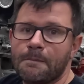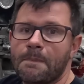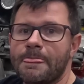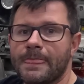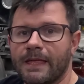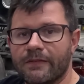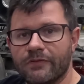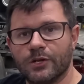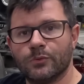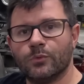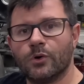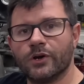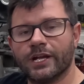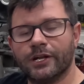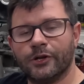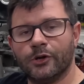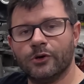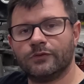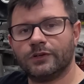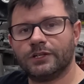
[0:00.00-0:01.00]
And then we'll get
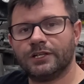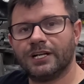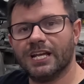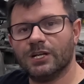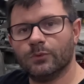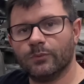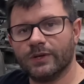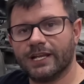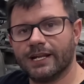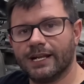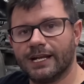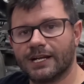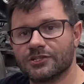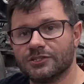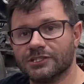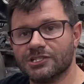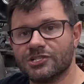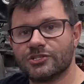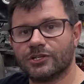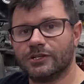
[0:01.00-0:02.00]
over and we can
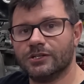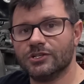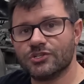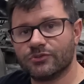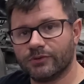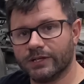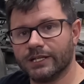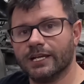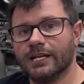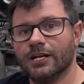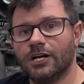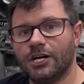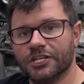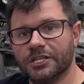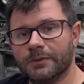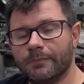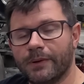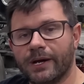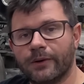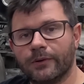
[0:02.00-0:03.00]
actually start shrinking on
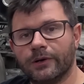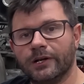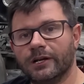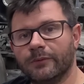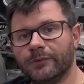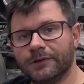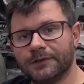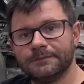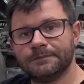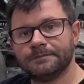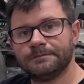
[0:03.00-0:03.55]
the power hammer.